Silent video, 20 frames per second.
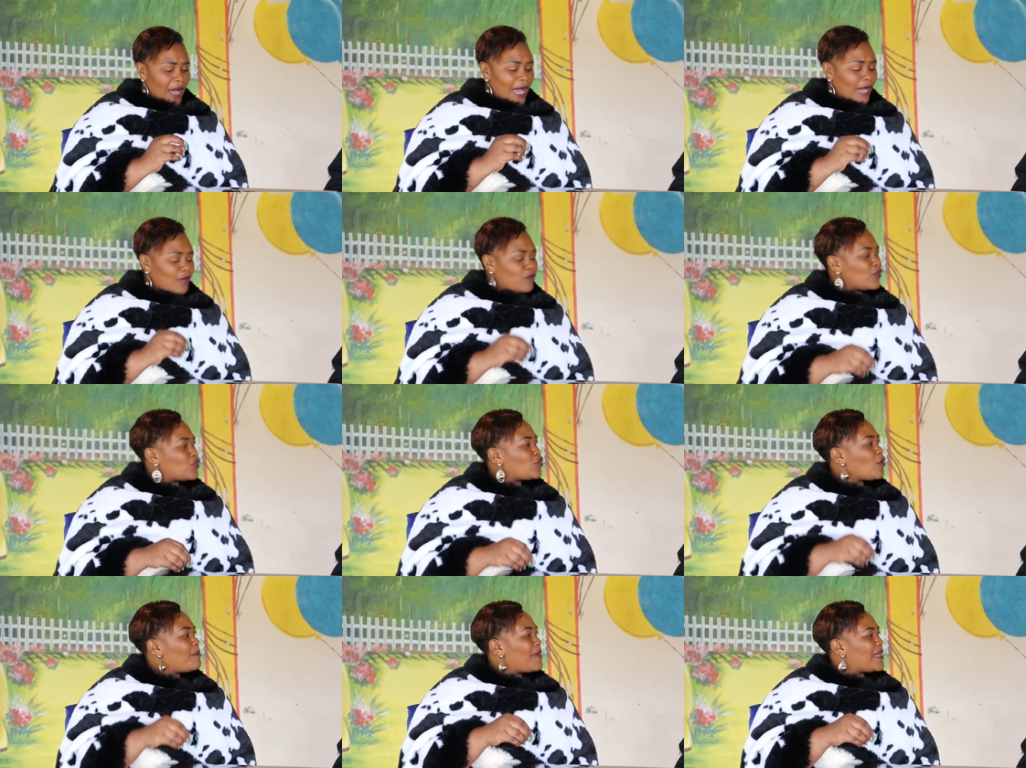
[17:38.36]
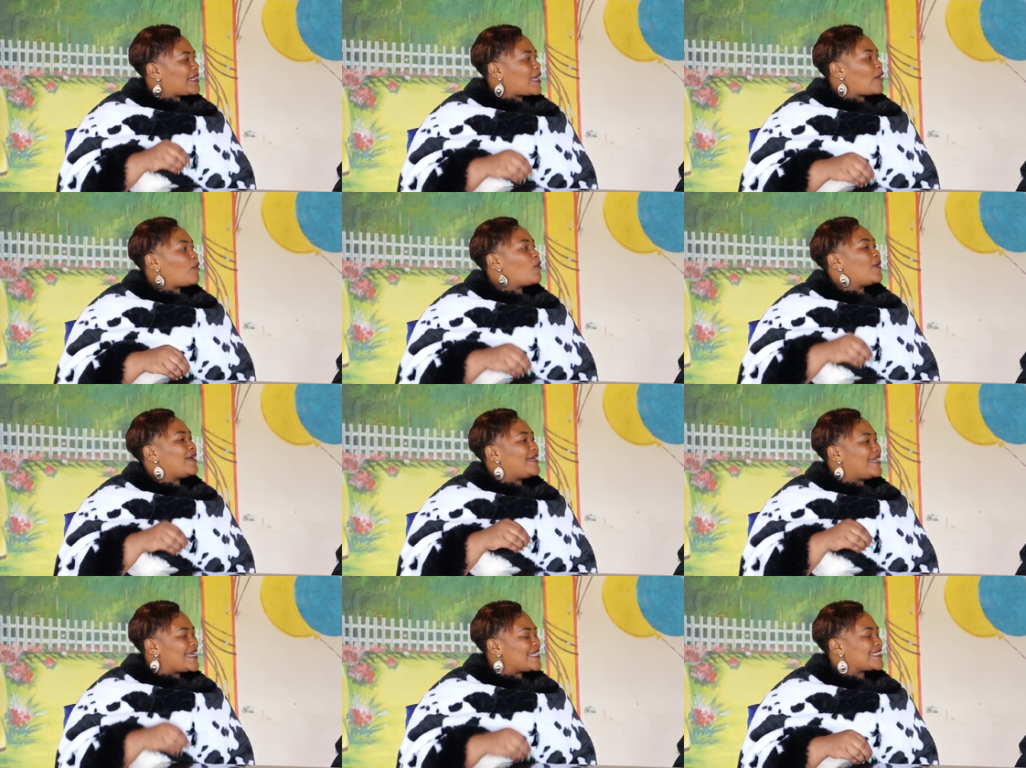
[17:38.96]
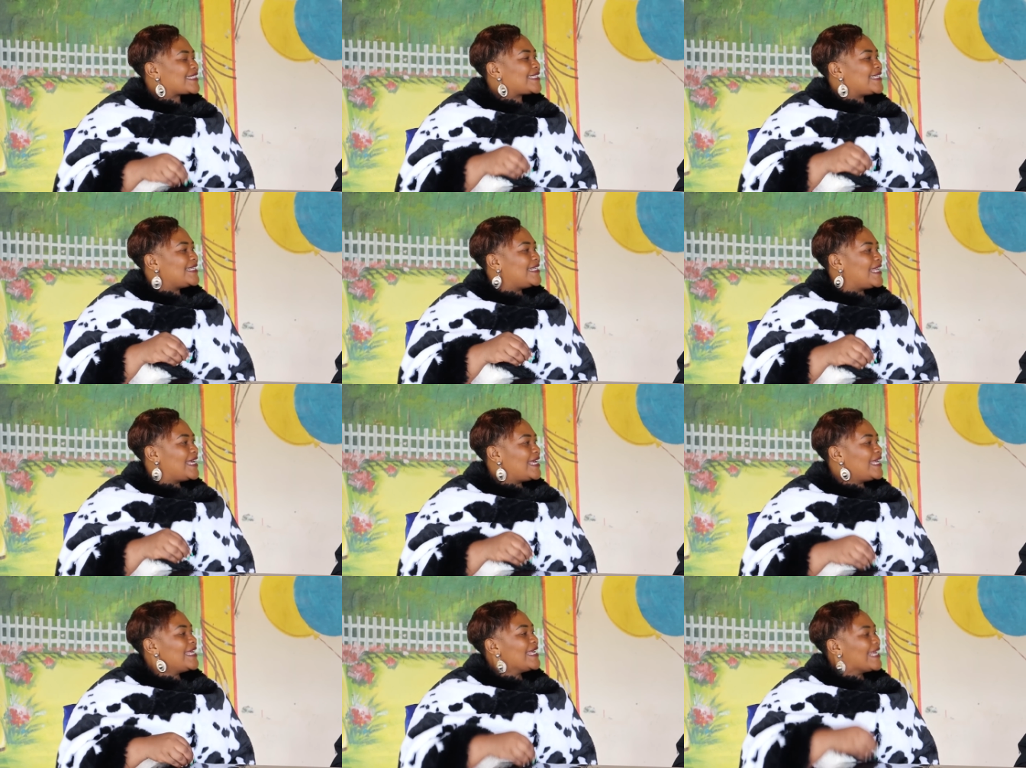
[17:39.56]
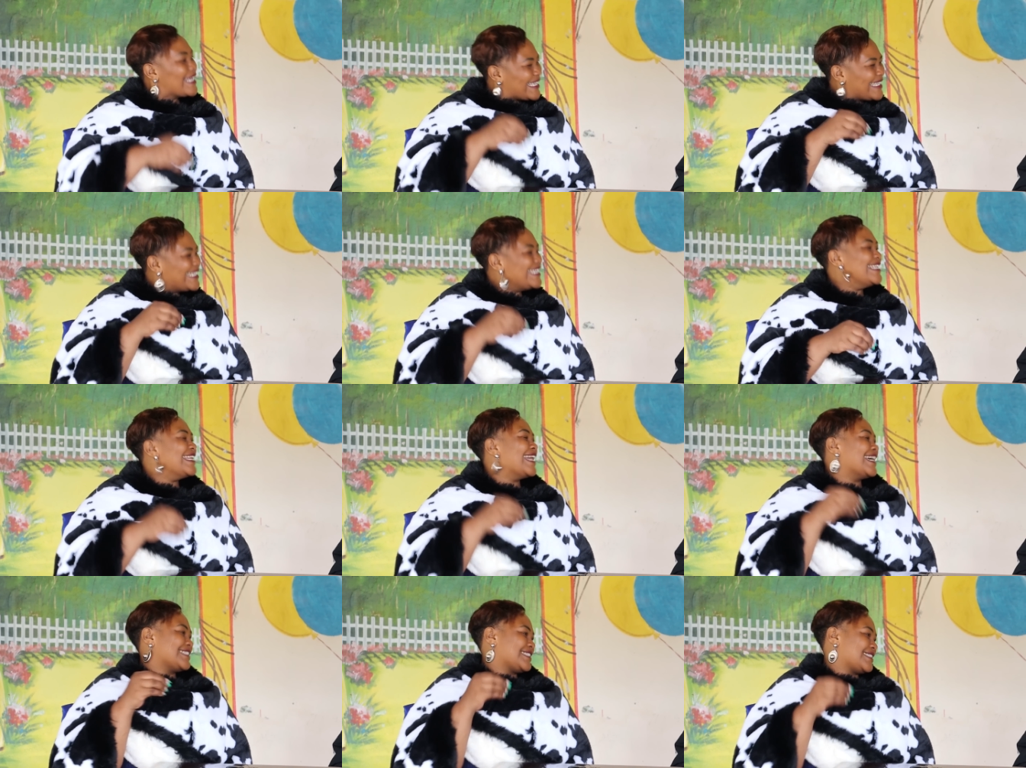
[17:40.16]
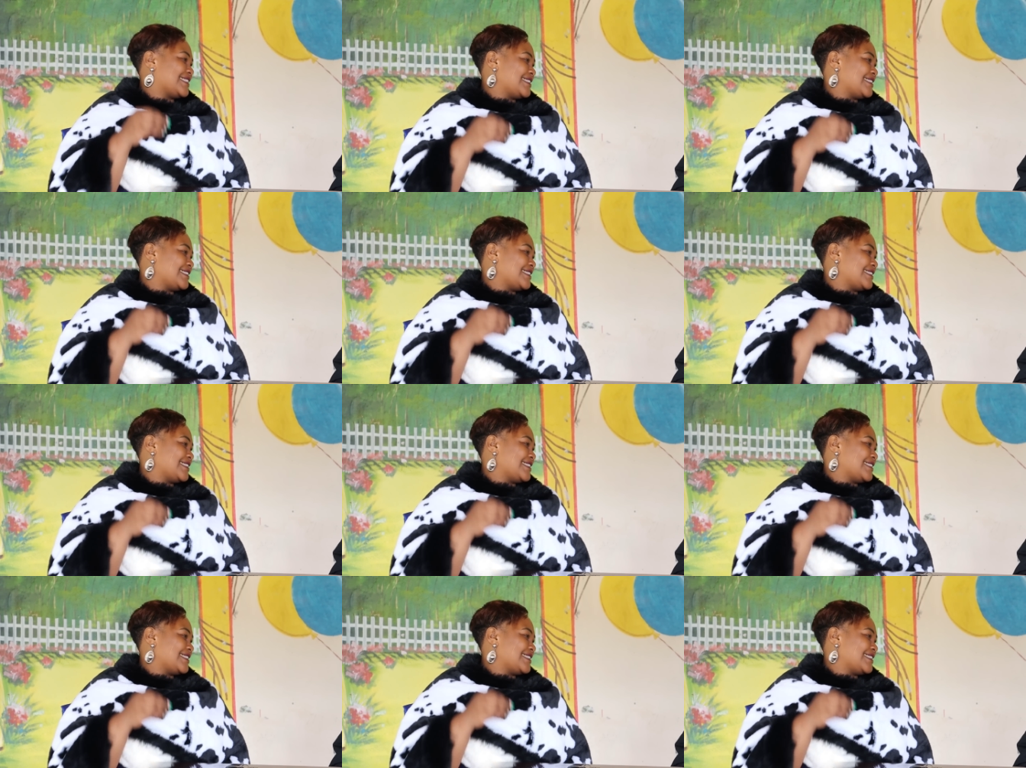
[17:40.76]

Adosho metago destiny killers.